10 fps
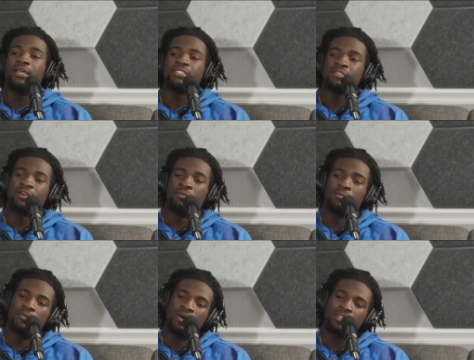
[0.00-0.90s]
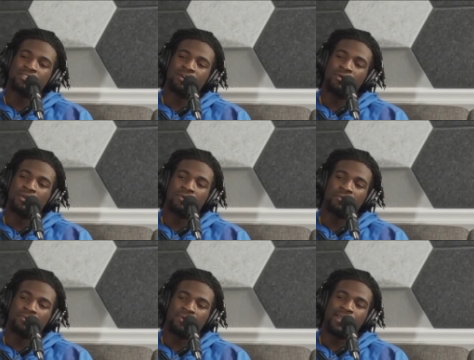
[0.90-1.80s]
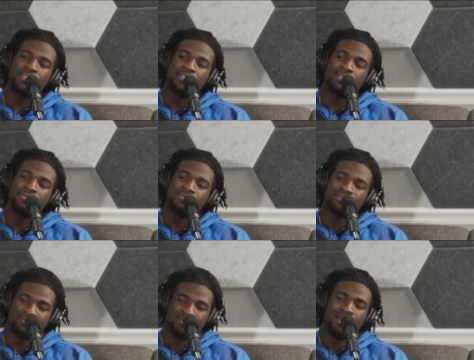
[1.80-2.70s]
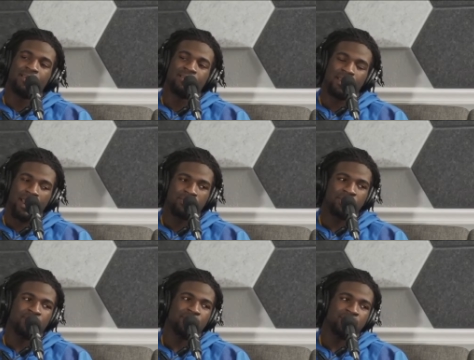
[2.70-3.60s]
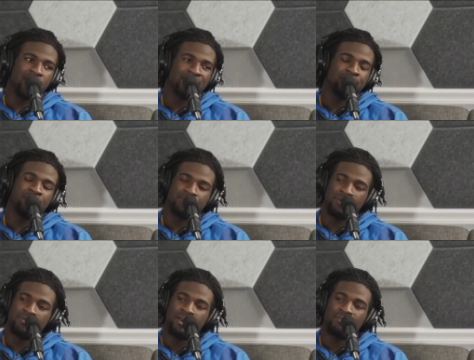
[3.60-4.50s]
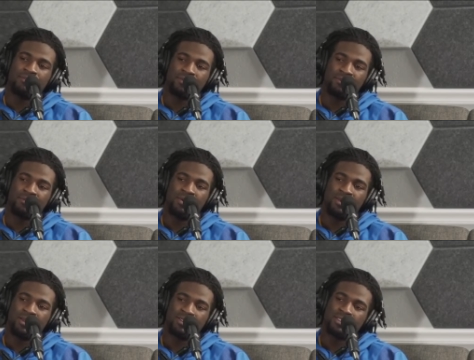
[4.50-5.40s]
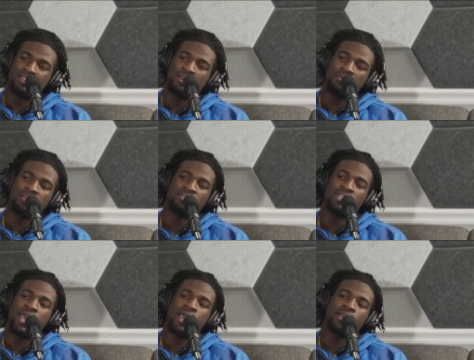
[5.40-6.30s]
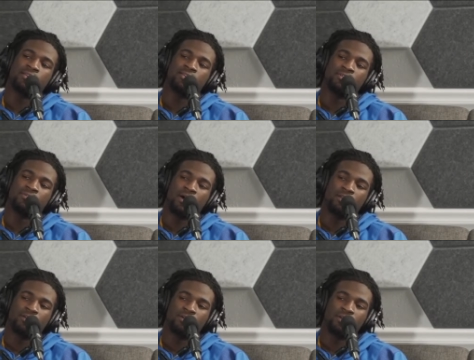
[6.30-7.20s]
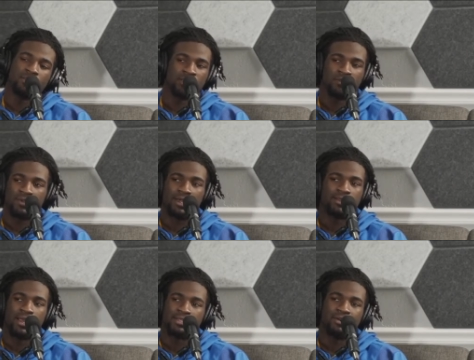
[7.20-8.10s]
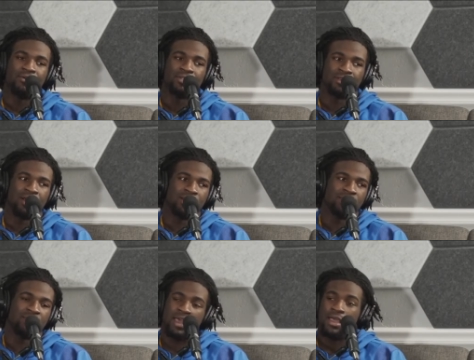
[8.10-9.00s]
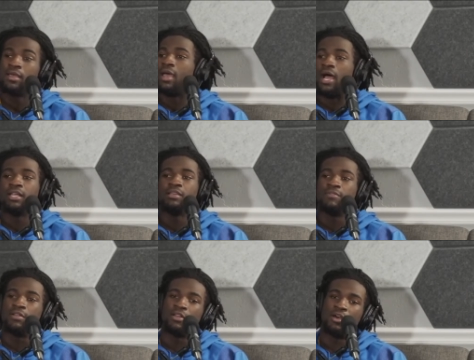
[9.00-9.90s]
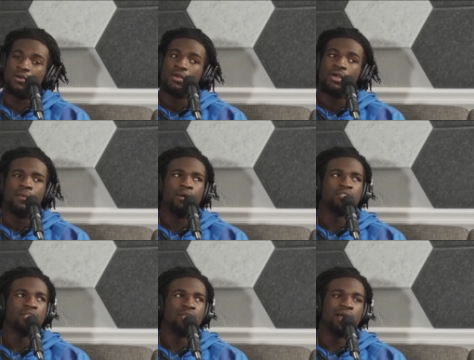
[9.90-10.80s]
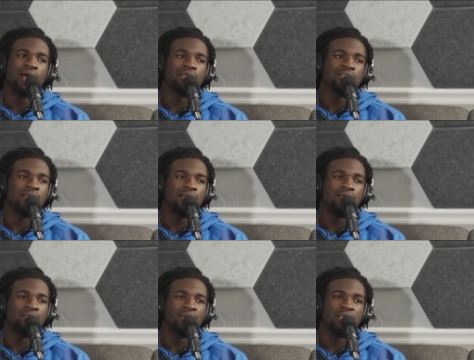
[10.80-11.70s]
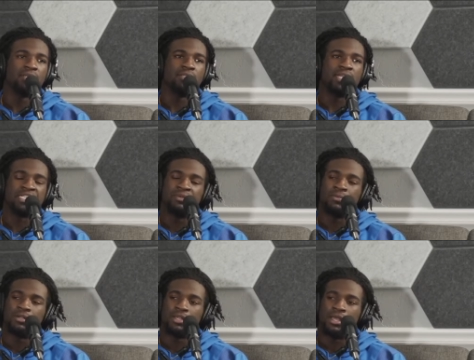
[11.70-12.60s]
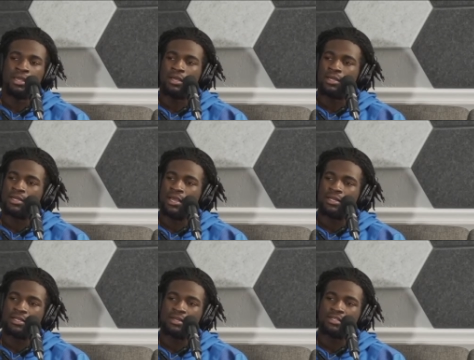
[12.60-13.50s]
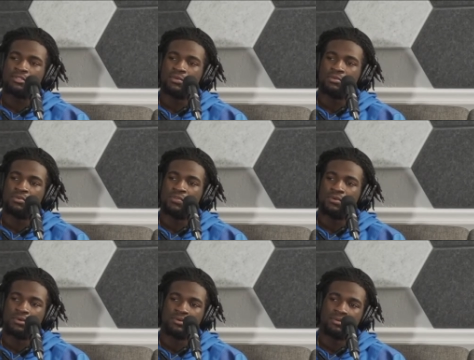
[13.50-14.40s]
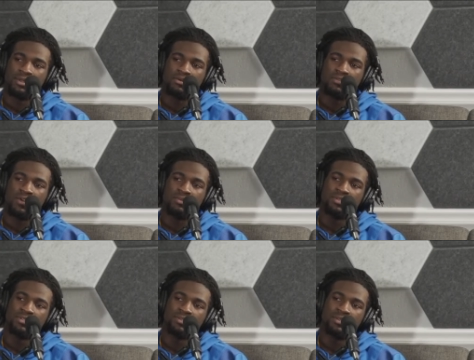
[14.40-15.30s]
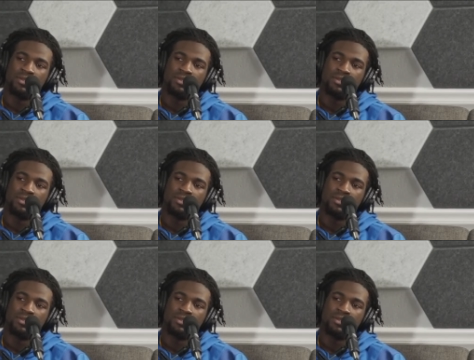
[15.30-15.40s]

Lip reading: Instagram was going crazy. Like, absolutely. I had to put my phone down for a little bit because I just kept getting tagged or followed and stuff like that. So it was a lot of stuff that I didn't even know. Most of the guys that really text me about that hit, I kind of had a connection with before. That was famous.